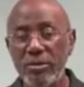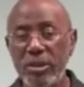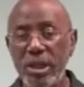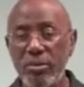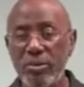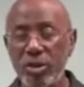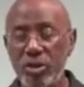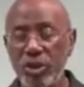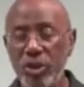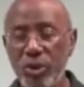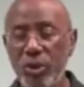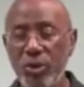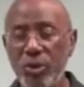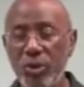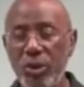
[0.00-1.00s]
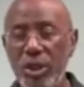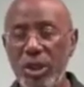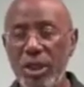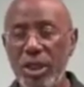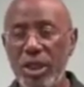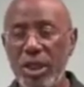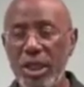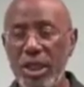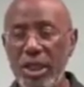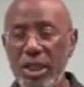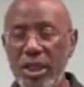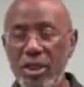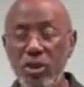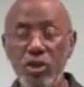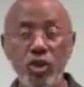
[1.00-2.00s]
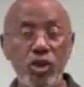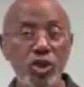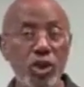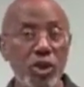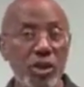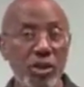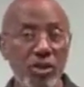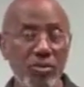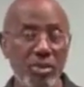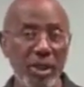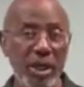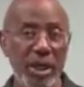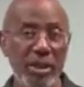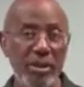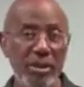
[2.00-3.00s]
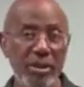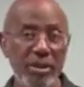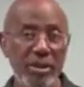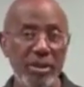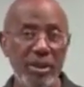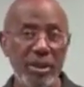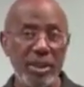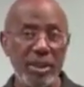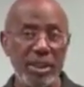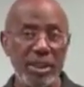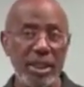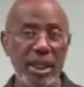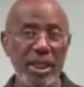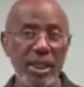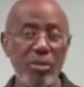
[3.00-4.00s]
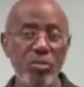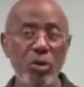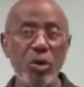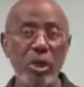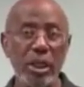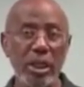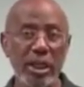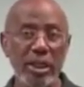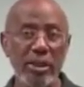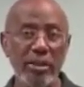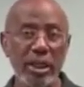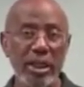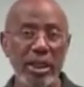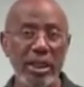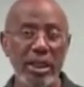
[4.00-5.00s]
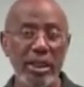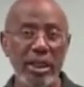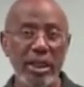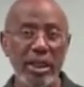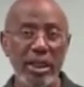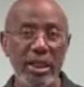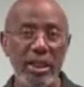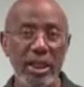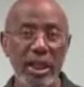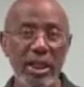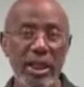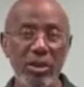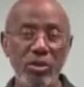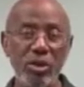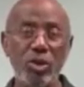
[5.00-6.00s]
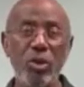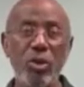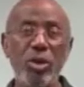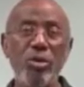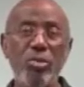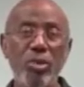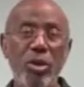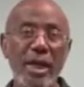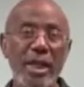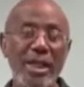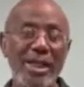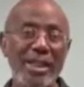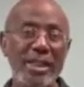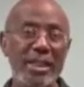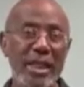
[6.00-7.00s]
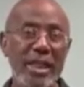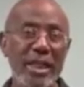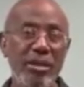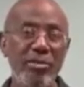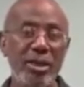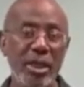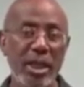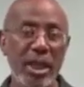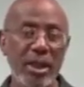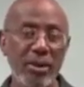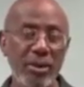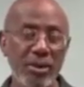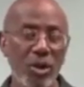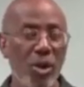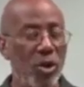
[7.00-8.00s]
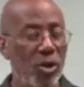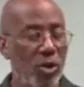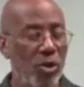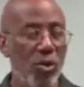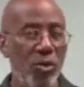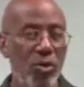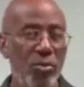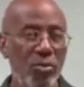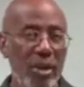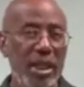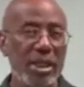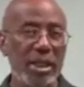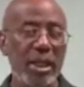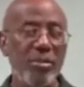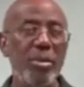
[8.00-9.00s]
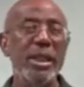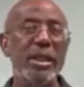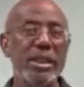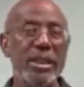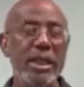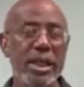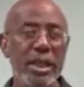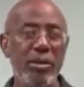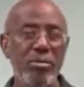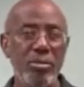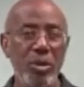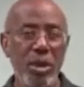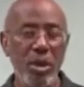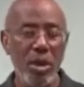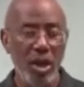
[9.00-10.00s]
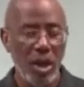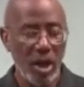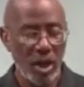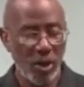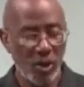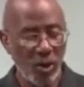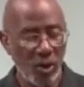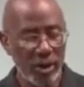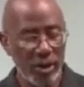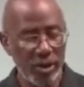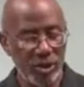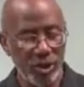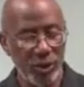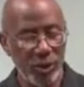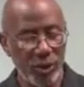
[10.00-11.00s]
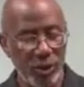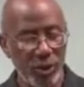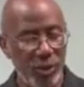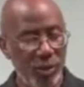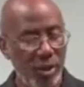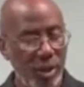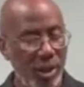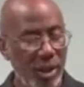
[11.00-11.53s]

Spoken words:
Number two, he should have been stated more clearly that he was going to bring his team together. Who makes up his team? According to